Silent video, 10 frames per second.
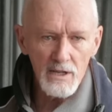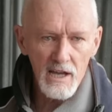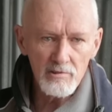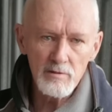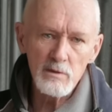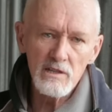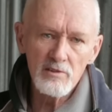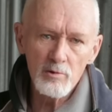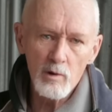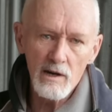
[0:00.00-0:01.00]
100
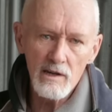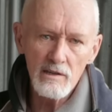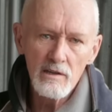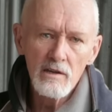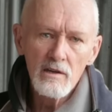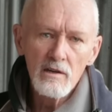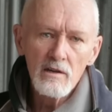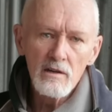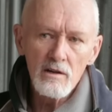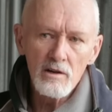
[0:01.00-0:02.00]
metres away
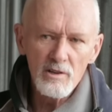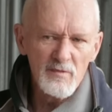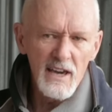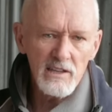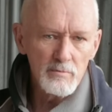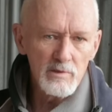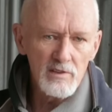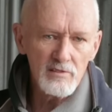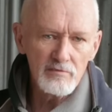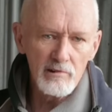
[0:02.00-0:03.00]
on a vacant
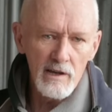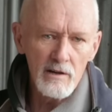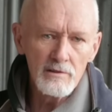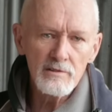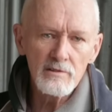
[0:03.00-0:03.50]
piece of ground.